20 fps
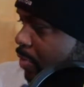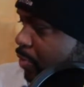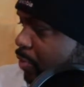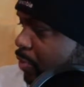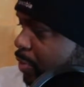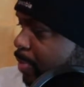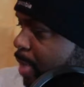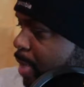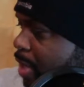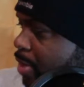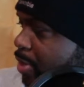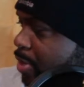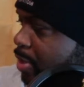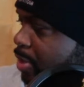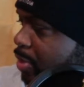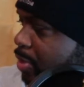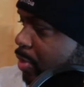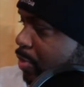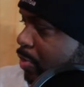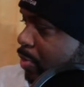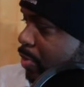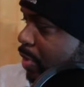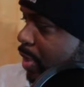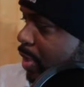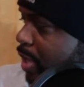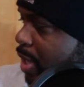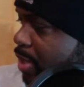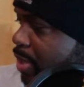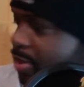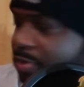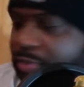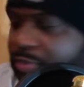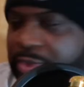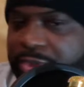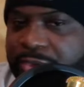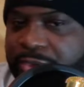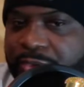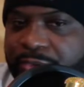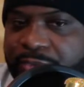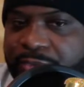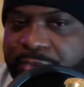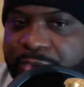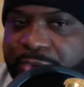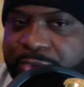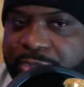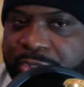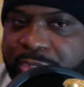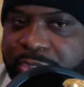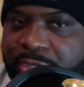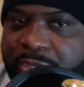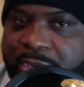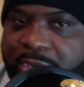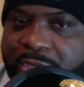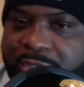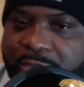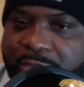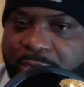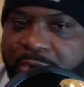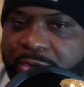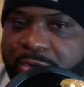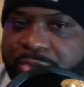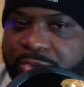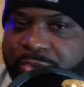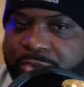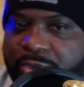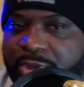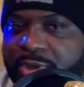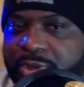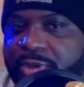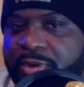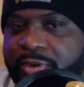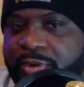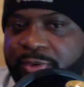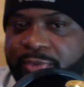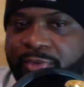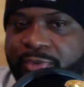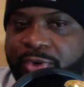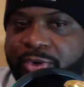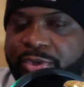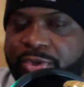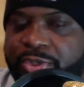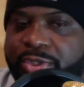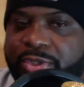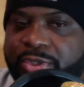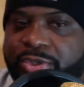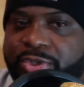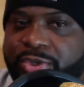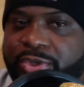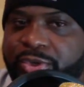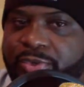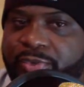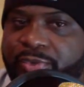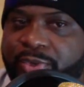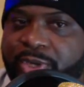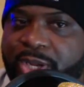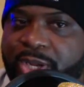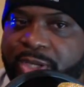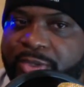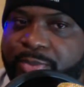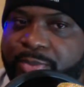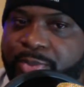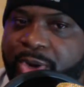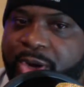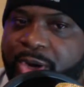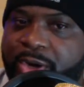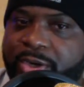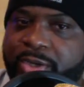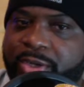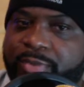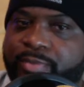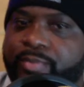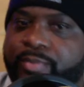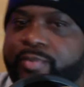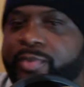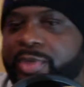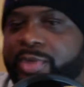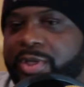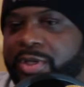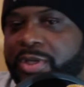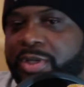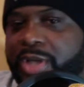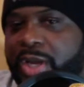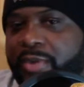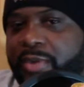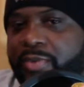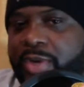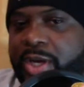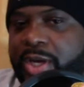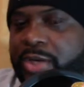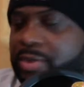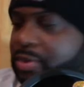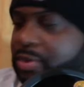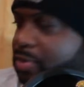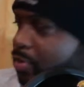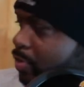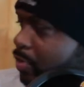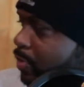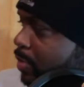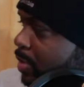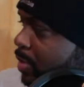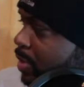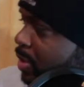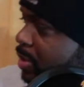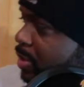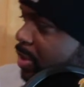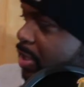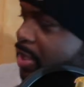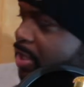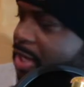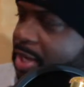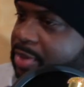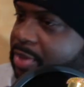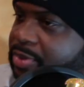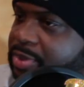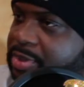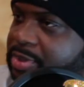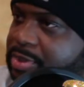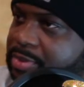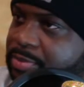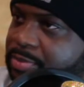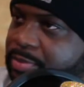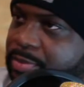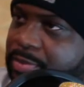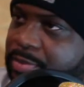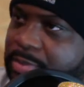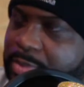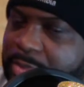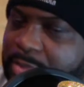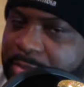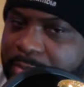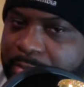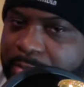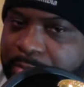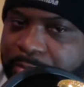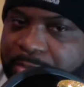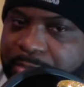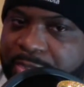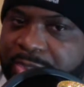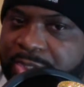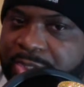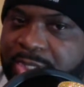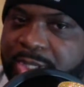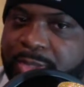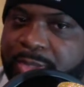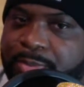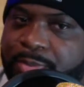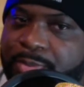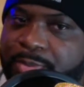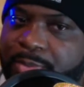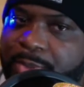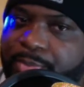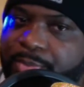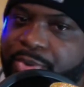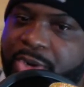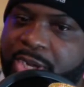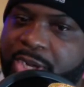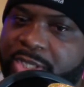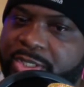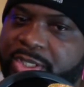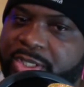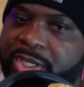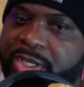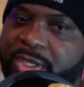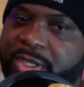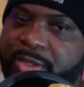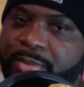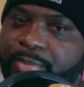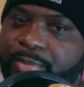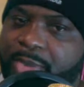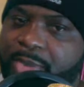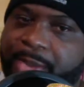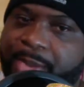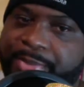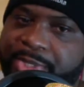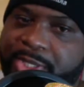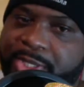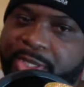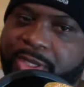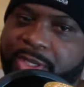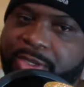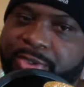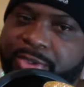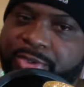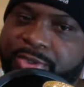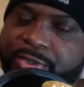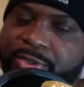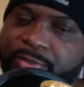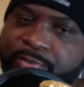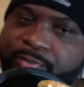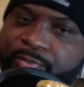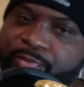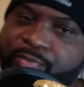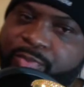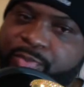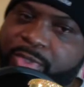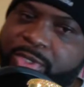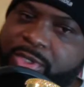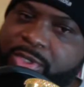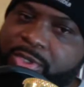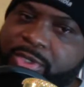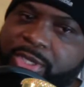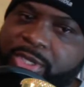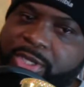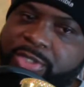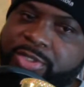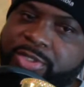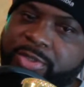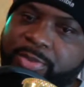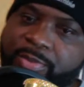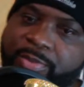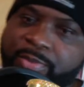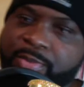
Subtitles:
Who's Better Than You. I got the original version. I got the alternate version. So if you like Departed and you like what I do, check out this mixtape, my project, Mob Tales, and you'll hear some